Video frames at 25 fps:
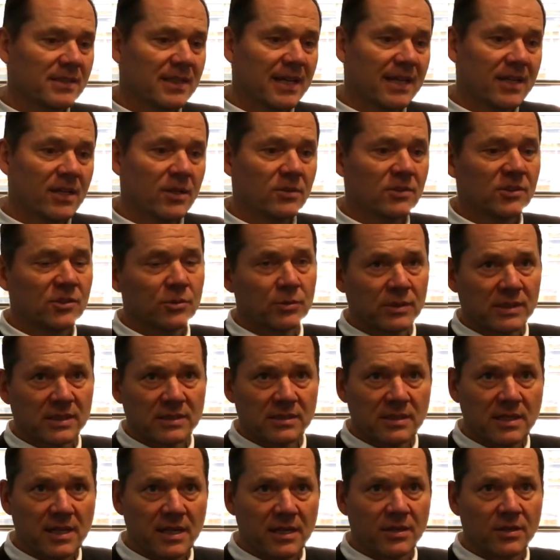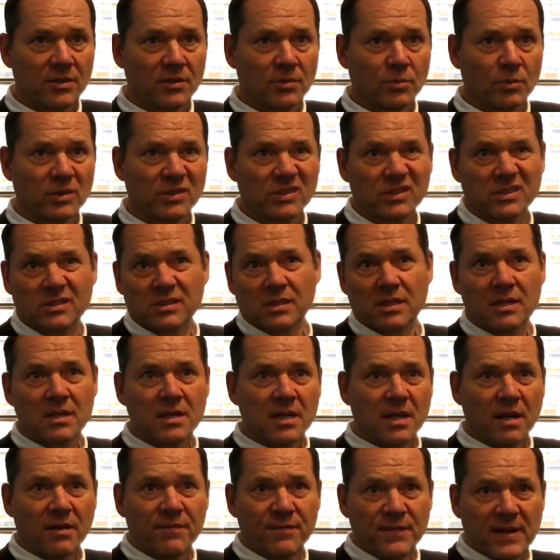That goes to a container, which is
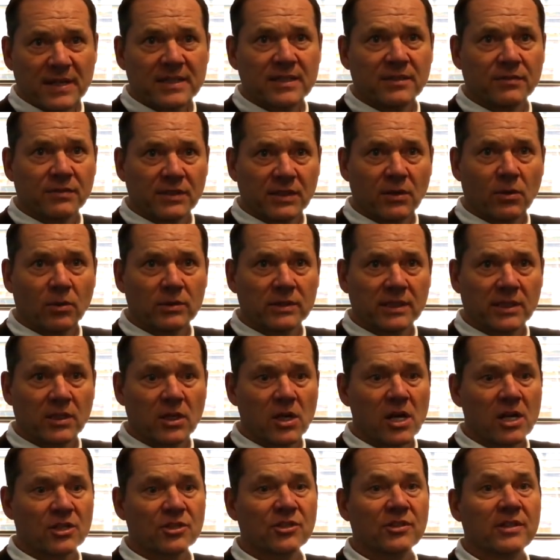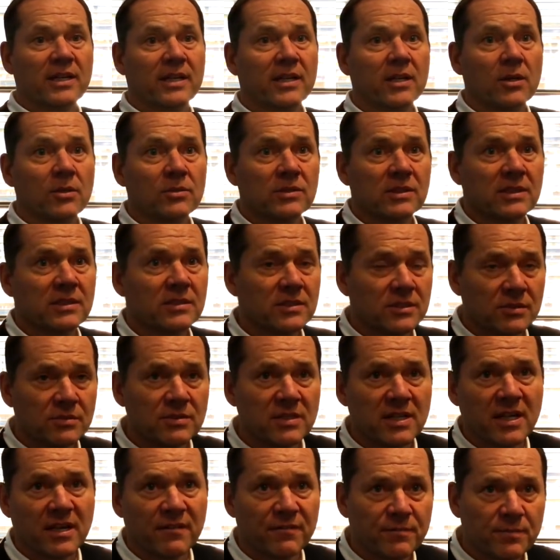effectively holding an auction that goes into
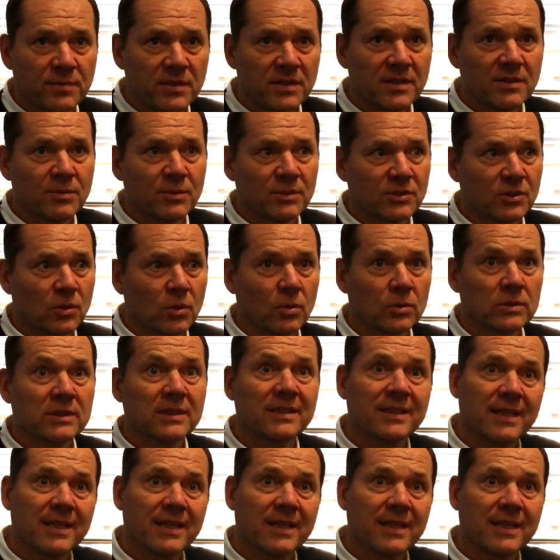DFP, which holds